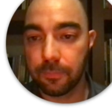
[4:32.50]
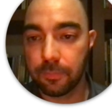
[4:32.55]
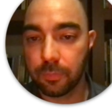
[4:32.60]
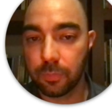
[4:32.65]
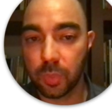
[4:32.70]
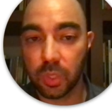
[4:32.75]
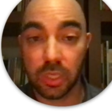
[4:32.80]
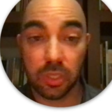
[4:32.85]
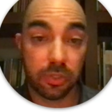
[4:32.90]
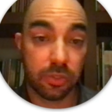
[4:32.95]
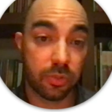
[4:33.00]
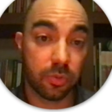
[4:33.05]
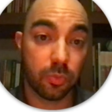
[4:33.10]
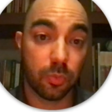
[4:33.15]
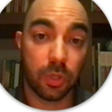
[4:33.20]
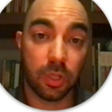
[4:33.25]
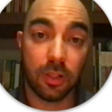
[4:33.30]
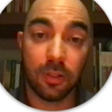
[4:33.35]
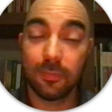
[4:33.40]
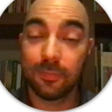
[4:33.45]
because,
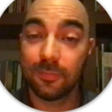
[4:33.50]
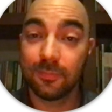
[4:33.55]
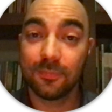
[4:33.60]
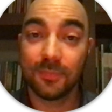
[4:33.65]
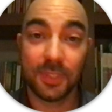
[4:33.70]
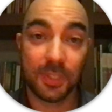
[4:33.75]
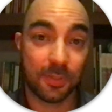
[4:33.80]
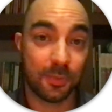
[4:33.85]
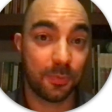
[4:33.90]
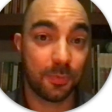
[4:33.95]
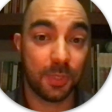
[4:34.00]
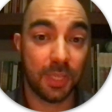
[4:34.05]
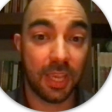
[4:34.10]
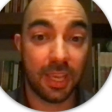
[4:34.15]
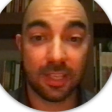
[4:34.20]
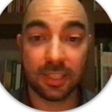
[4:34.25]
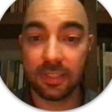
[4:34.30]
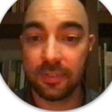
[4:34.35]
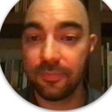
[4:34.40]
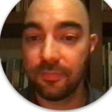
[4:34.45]
well, there's
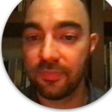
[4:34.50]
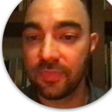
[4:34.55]
React.